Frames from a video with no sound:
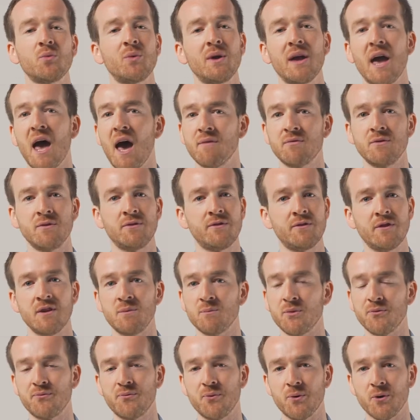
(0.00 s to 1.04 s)
we haven't
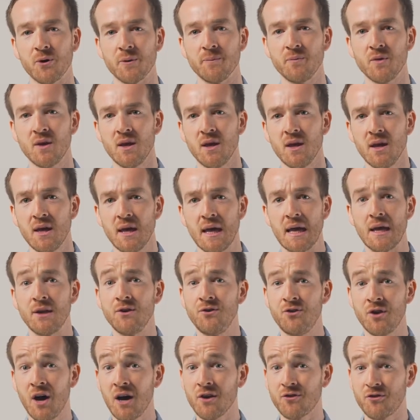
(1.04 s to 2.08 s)
seen before,
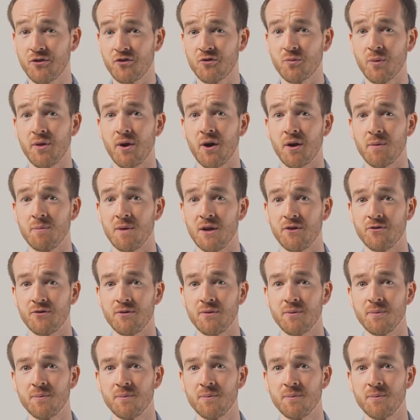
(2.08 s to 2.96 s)
and not just with automation.